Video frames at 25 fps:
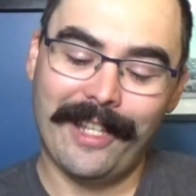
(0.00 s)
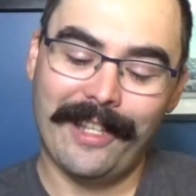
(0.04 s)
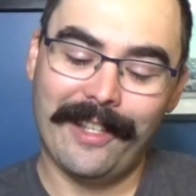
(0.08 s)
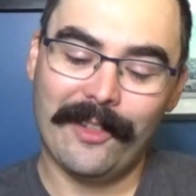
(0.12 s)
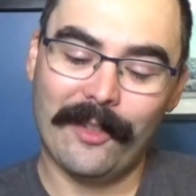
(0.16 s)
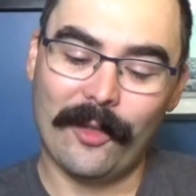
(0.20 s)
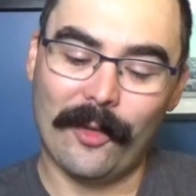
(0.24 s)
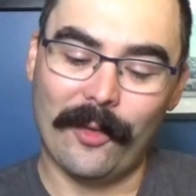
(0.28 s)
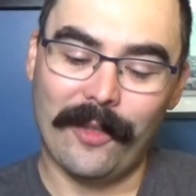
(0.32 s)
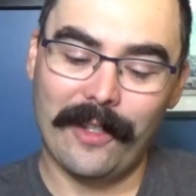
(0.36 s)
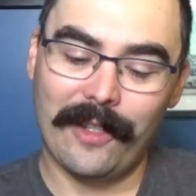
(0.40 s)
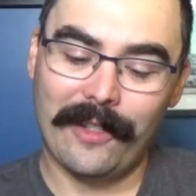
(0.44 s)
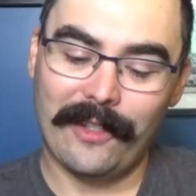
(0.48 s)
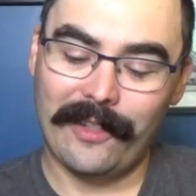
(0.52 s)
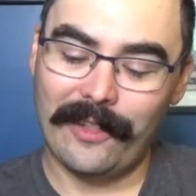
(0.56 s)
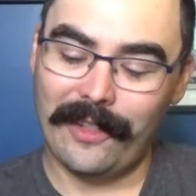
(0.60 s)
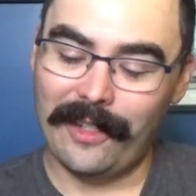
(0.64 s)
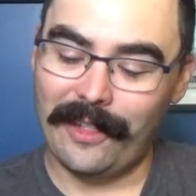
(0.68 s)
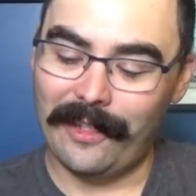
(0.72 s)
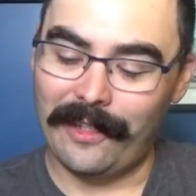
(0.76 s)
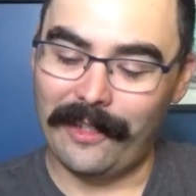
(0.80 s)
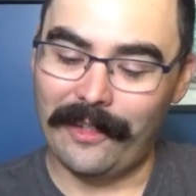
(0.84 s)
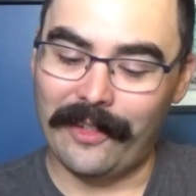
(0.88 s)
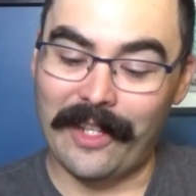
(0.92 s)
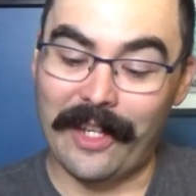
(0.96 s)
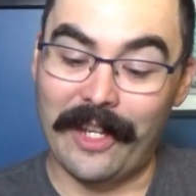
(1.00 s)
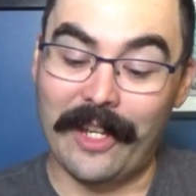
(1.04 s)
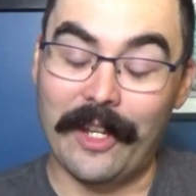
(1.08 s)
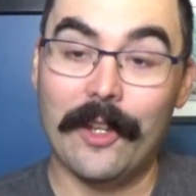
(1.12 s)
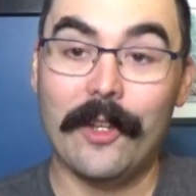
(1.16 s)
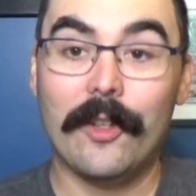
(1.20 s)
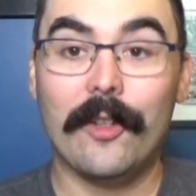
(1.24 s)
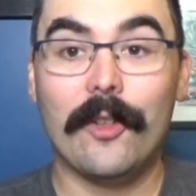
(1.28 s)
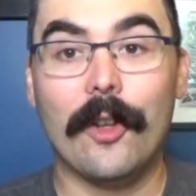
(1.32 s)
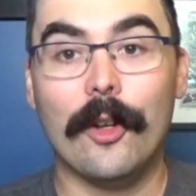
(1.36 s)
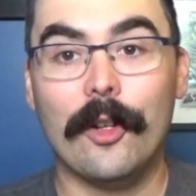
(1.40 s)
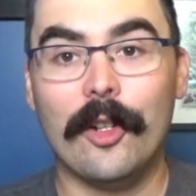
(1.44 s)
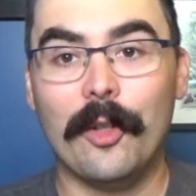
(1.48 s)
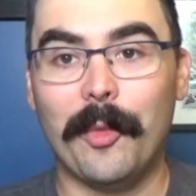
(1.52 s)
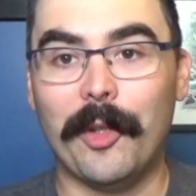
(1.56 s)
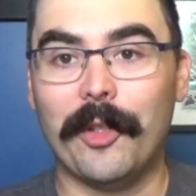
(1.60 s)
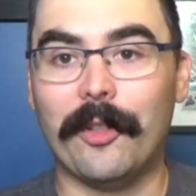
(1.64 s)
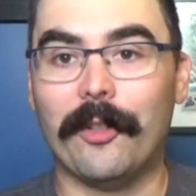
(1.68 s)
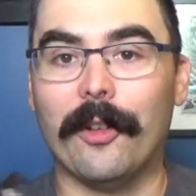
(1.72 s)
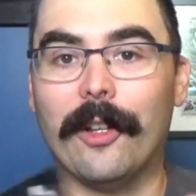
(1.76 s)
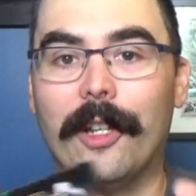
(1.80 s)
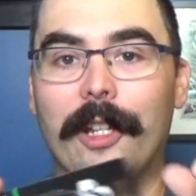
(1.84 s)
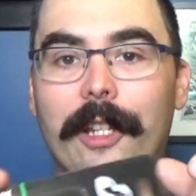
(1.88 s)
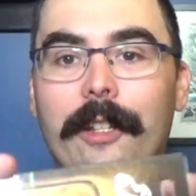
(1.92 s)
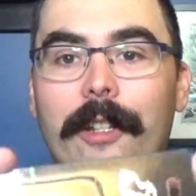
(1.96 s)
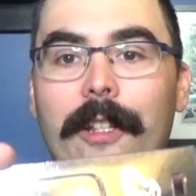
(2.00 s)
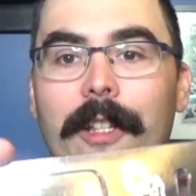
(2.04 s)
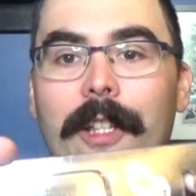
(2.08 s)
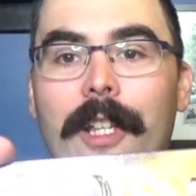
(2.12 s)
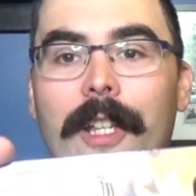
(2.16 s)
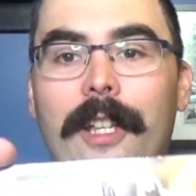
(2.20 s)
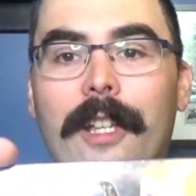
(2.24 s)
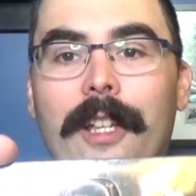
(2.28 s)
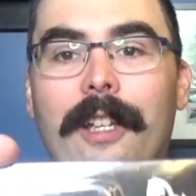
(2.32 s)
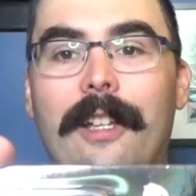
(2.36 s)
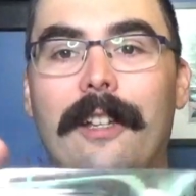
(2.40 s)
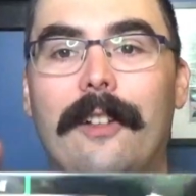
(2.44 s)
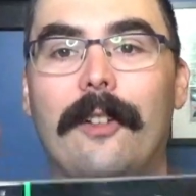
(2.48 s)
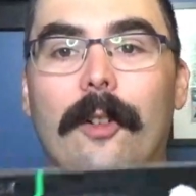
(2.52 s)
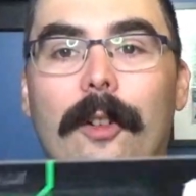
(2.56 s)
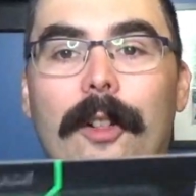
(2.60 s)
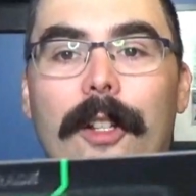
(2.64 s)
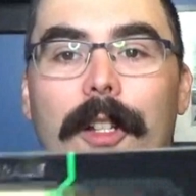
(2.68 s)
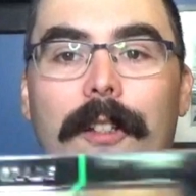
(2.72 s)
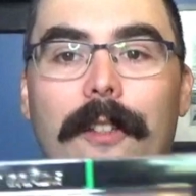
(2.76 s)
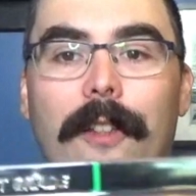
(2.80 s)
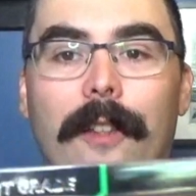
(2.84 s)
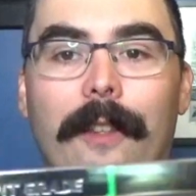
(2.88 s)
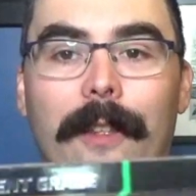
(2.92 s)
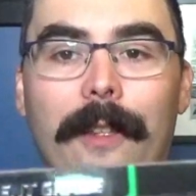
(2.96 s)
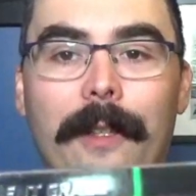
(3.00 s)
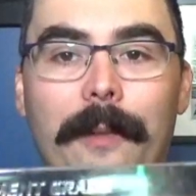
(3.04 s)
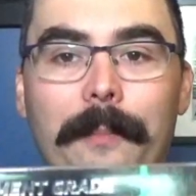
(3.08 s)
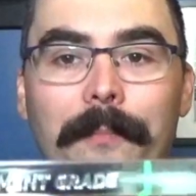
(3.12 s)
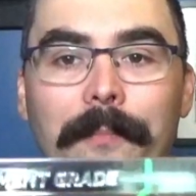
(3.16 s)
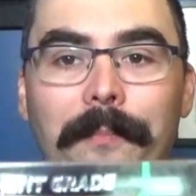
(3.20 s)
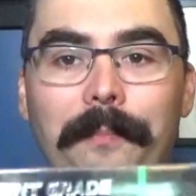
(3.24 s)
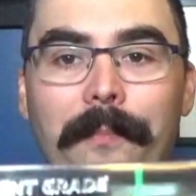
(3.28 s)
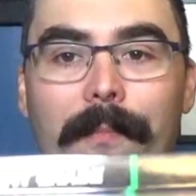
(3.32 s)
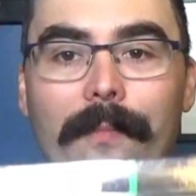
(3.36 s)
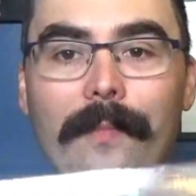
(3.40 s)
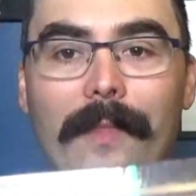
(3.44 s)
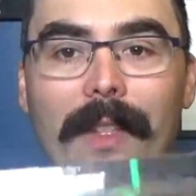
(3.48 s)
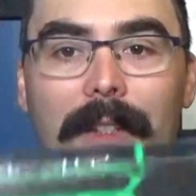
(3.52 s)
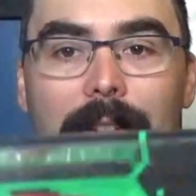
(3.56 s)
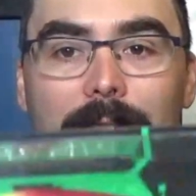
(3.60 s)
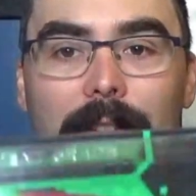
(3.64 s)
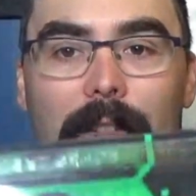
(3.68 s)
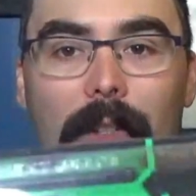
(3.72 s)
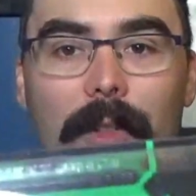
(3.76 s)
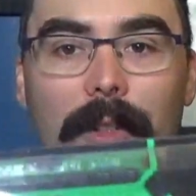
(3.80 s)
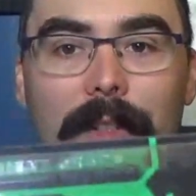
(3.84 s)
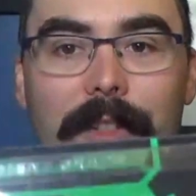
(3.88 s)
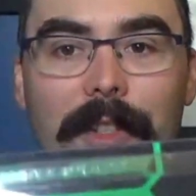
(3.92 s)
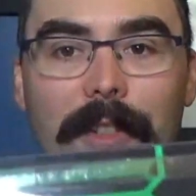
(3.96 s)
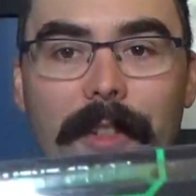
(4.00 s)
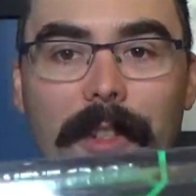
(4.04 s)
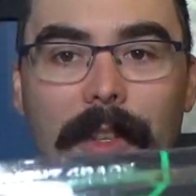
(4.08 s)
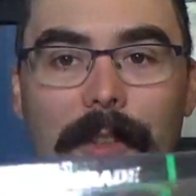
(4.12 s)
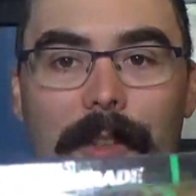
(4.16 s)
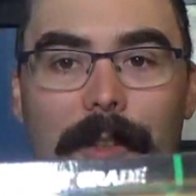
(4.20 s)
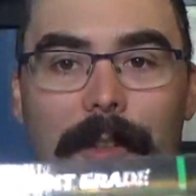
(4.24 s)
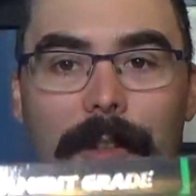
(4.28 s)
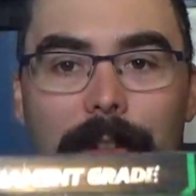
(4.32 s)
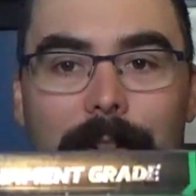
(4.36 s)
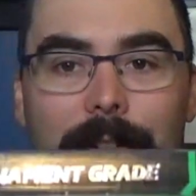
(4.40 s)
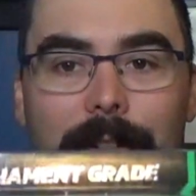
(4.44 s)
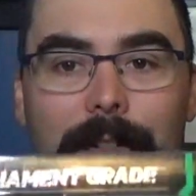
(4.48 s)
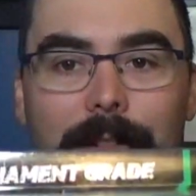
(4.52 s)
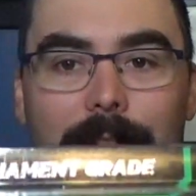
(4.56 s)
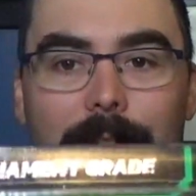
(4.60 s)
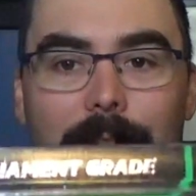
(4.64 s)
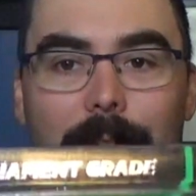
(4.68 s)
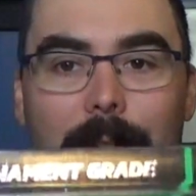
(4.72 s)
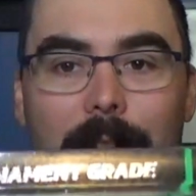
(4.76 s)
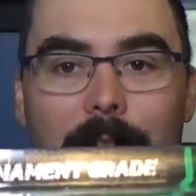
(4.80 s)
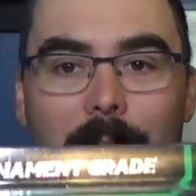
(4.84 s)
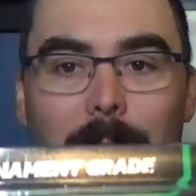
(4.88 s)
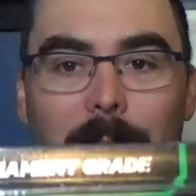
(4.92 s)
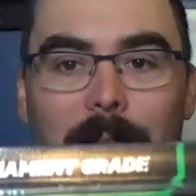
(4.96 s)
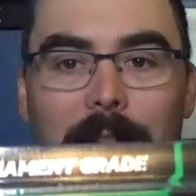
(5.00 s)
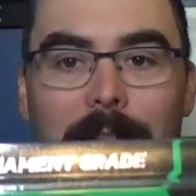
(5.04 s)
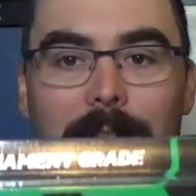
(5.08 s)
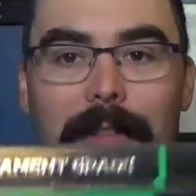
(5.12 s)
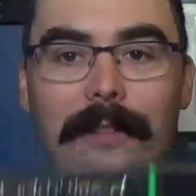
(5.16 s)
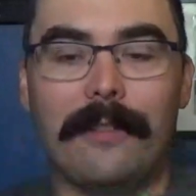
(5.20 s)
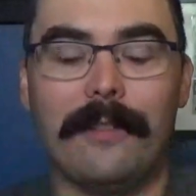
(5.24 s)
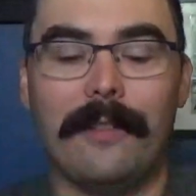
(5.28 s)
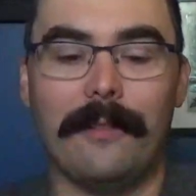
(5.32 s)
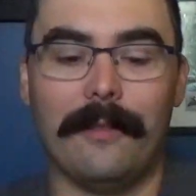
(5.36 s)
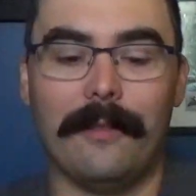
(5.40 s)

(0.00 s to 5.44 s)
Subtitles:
So this is a tournament grade, according to them. So it's another crankbait.